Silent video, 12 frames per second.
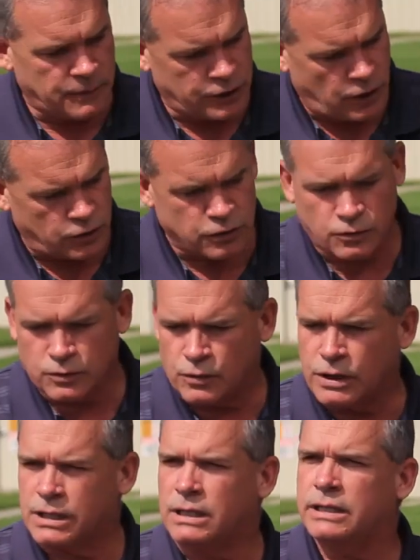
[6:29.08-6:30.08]
It also is one
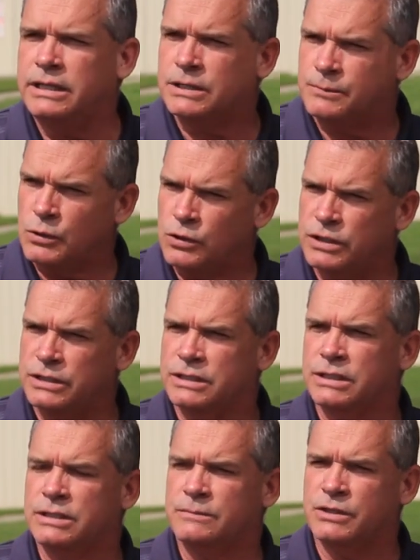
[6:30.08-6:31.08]
of the cleanest burning
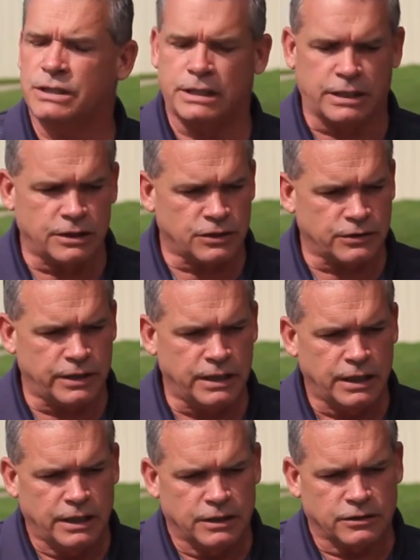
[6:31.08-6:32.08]
systems in the industry,
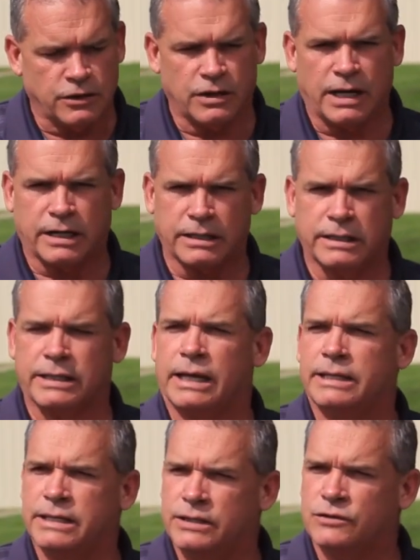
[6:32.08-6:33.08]
so you're not going to get
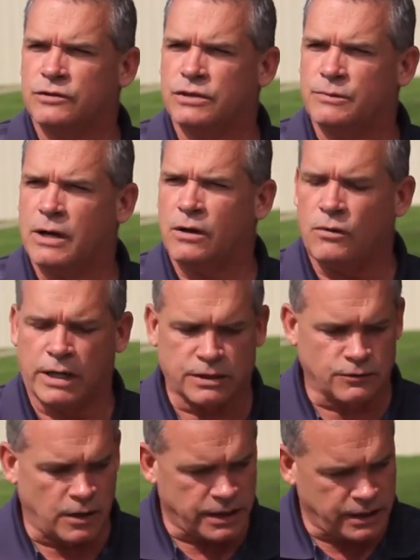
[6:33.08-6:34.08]
that diesel smell while it's
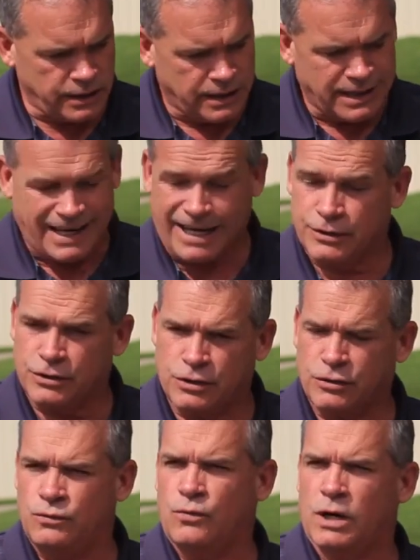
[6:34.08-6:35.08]
running. It has
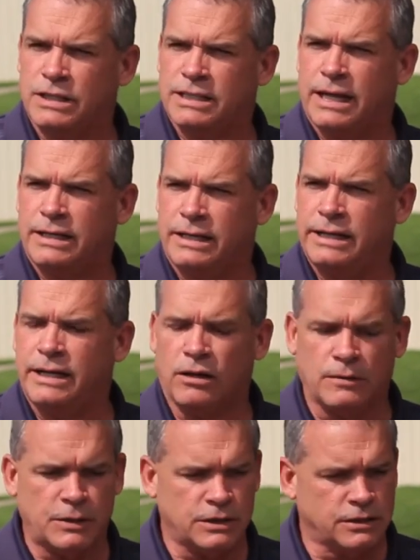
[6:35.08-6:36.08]
2 110 heat
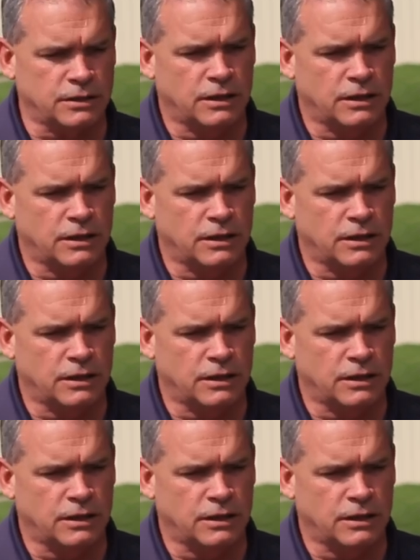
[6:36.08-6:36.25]
elements.